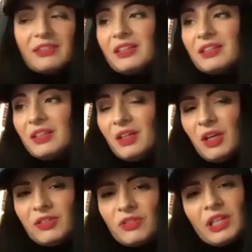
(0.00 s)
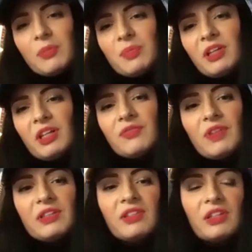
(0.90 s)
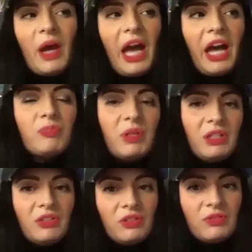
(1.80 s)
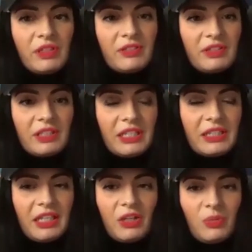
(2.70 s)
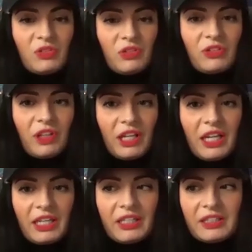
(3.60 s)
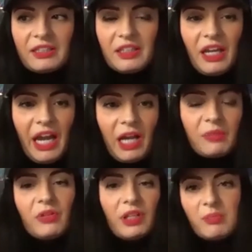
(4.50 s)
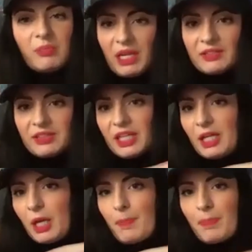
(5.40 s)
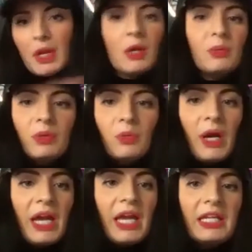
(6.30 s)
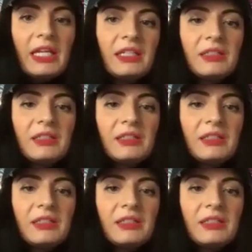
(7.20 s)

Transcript: And is there any particular events that you have been to recently that you would just say like absolutely amazing, blown away?